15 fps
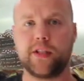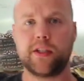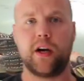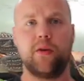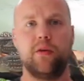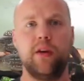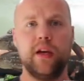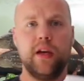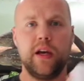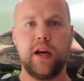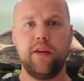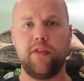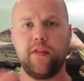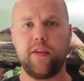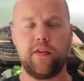So
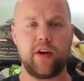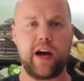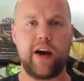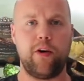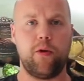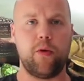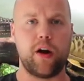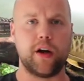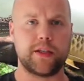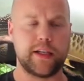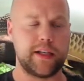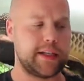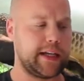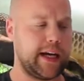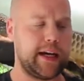if you've ever got Arowanas
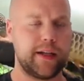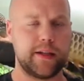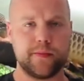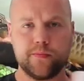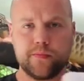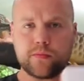in the tank,